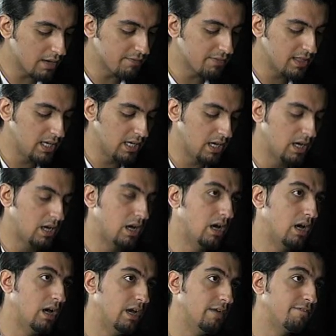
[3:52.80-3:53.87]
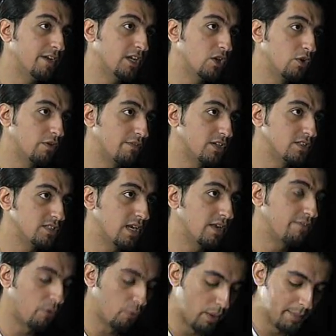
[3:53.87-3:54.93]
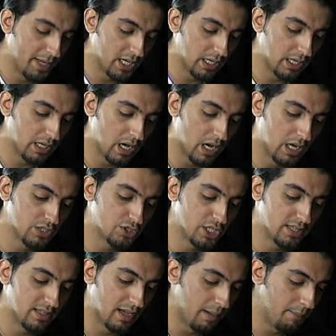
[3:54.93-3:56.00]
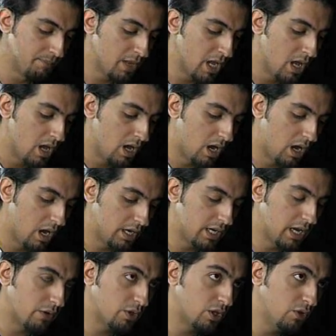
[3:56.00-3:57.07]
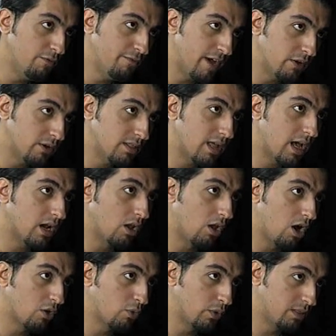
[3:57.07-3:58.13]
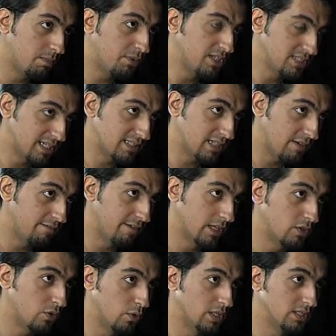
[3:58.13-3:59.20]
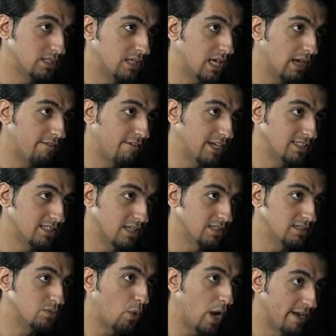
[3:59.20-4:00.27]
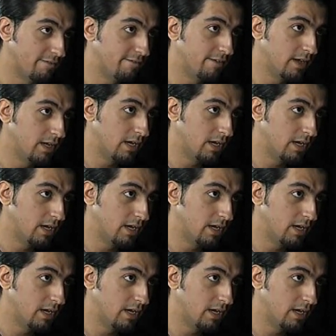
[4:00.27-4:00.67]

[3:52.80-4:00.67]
of the Effat University for Women in Jeddah, now you founded that along with Princess Effat, who was King Faisal's wife.